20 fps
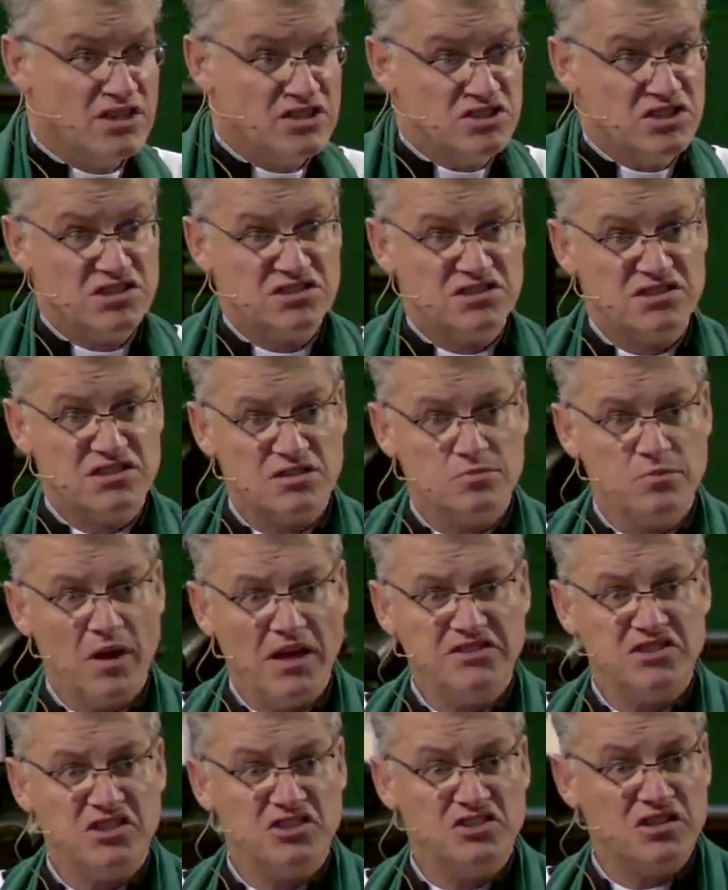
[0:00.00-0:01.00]
Jesus'
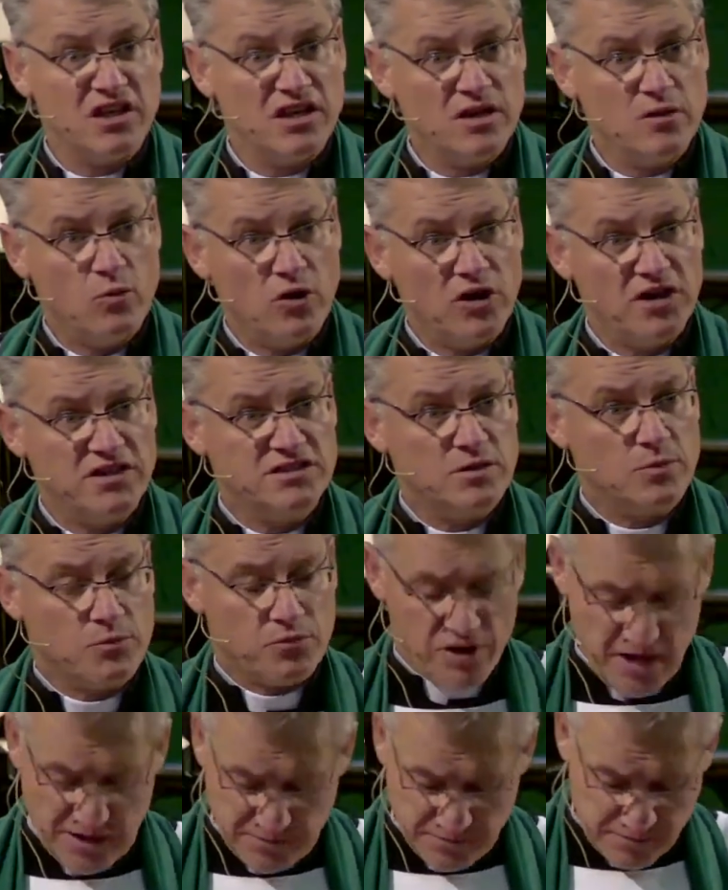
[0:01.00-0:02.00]
message that he wanted to
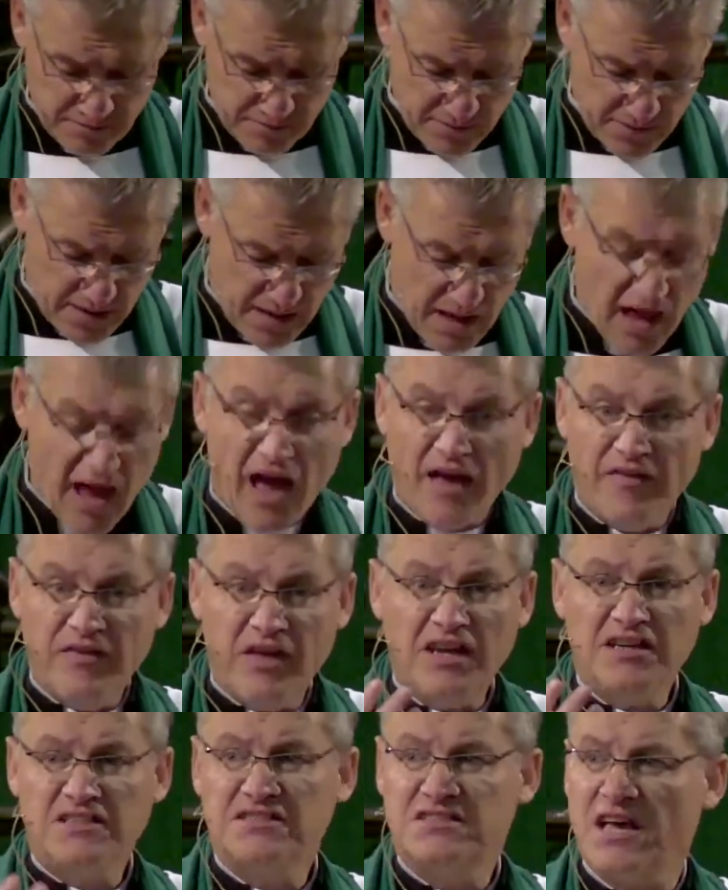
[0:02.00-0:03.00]
bring. And
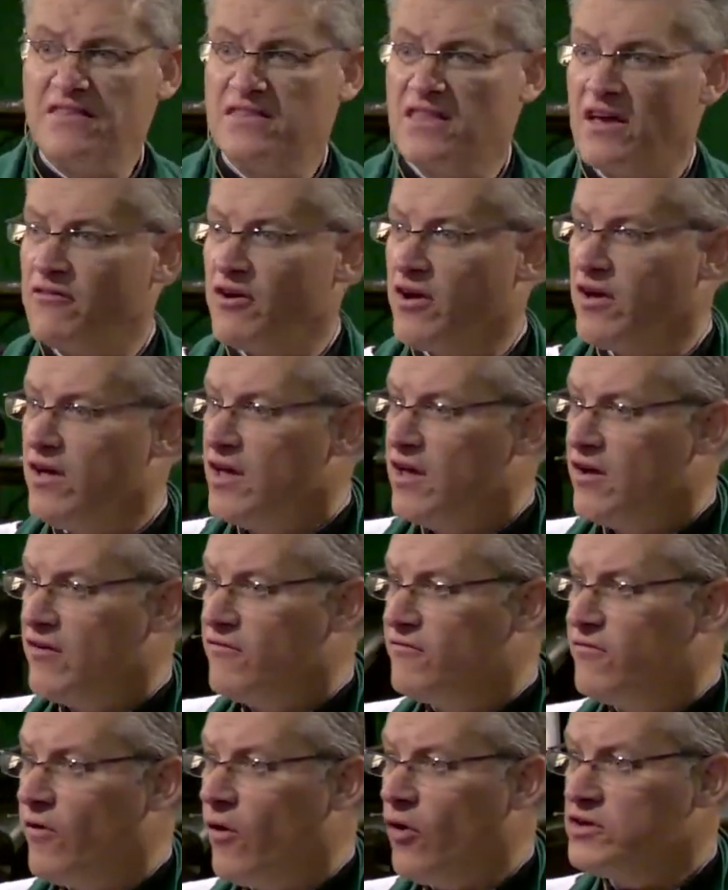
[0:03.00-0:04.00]
then he said there are
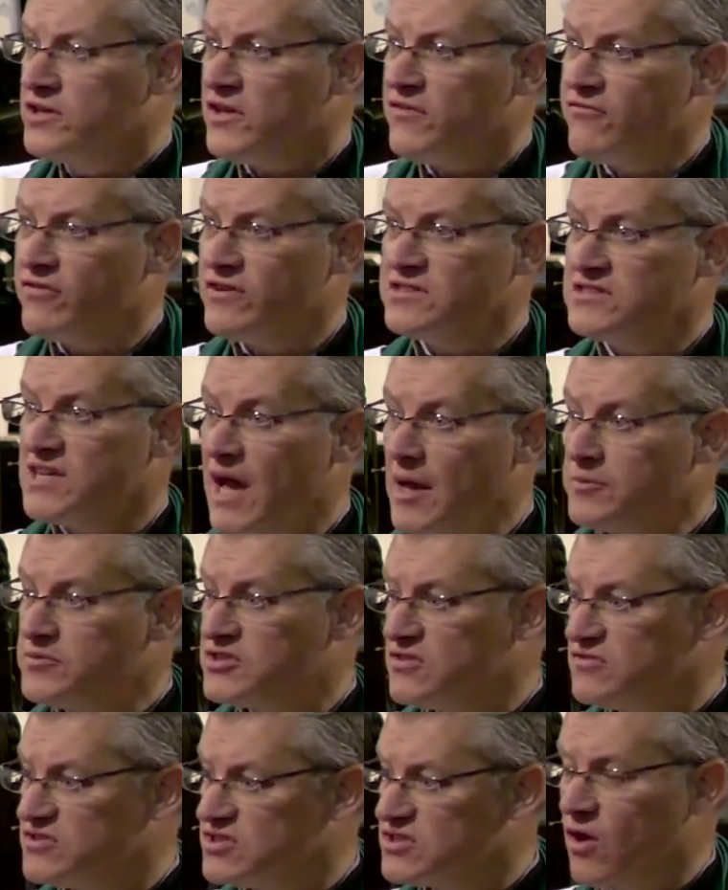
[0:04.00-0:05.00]
four different
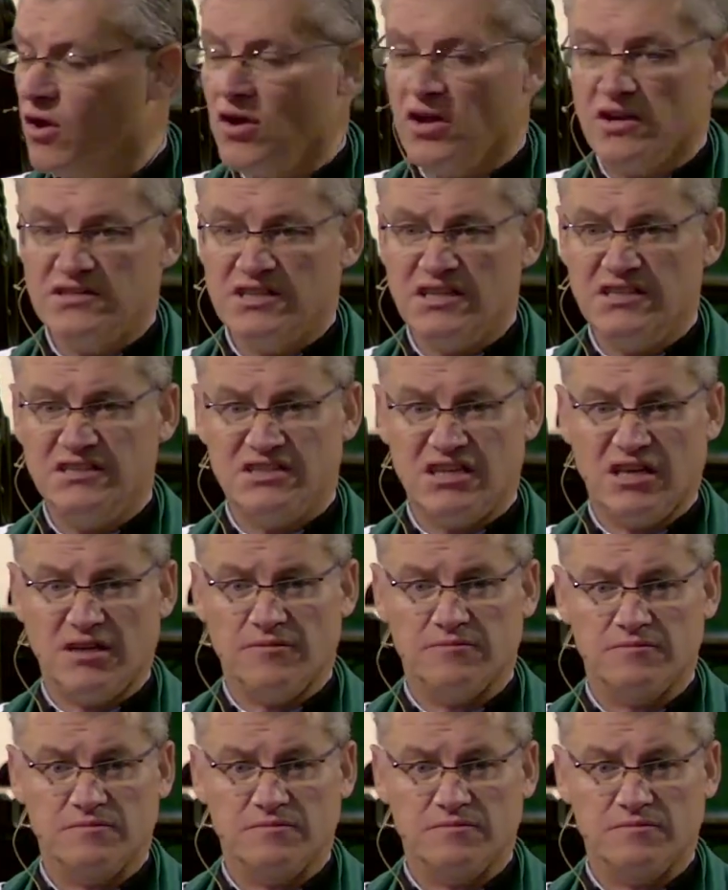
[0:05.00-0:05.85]
types of soil, didn't he?